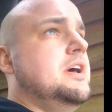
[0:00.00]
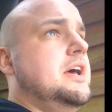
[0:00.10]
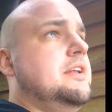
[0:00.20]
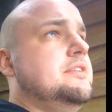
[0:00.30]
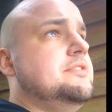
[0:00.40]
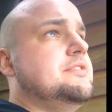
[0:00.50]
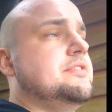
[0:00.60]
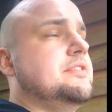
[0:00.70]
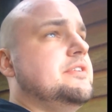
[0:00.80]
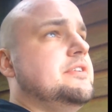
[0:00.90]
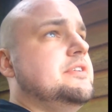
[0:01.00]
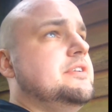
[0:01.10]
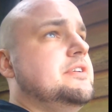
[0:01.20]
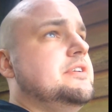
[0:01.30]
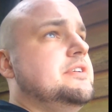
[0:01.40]
And
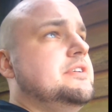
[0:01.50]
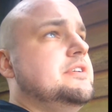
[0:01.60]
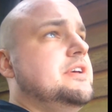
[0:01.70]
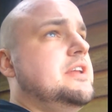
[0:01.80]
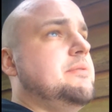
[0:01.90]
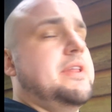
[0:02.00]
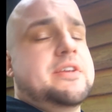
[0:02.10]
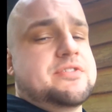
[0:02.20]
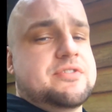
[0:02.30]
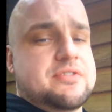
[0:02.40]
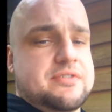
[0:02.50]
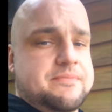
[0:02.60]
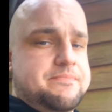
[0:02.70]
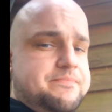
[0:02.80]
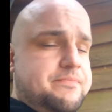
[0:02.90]
anyway, that's
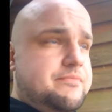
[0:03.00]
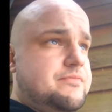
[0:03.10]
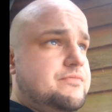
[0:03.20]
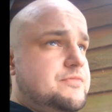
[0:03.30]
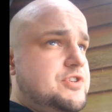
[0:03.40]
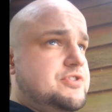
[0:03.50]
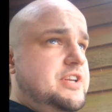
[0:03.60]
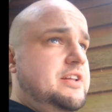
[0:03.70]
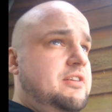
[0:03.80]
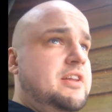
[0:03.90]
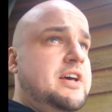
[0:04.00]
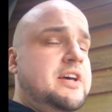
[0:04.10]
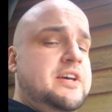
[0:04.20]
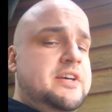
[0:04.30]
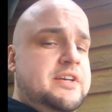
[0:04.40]
just a
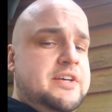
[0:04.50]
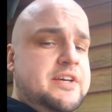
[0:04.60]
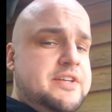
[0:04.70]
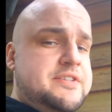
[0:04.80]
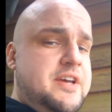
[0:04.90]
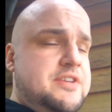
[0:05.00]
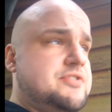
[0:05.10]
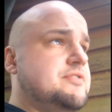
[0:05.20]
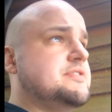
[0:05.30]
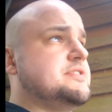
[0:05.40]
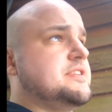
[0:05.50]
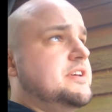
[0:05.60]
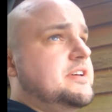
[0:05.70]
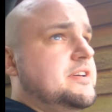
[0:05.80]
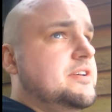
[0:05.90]
little taster as
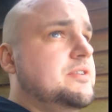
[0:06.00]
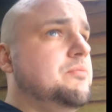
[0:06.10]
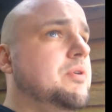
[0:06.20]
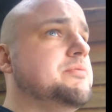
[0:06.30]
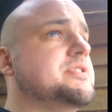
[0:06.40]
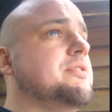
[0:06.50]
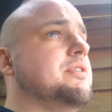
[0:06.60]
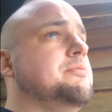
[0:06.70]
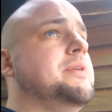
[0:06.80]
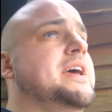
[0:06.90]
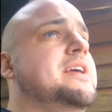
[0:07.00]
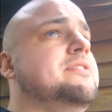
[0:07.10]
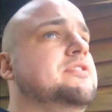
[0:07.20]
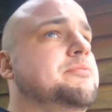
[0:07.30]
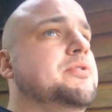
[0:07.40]
to what was going on in my
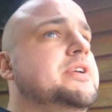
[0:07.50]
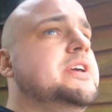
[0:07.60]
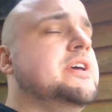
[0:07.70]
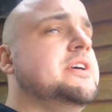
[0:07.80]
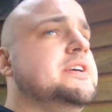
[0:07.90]
head this morning.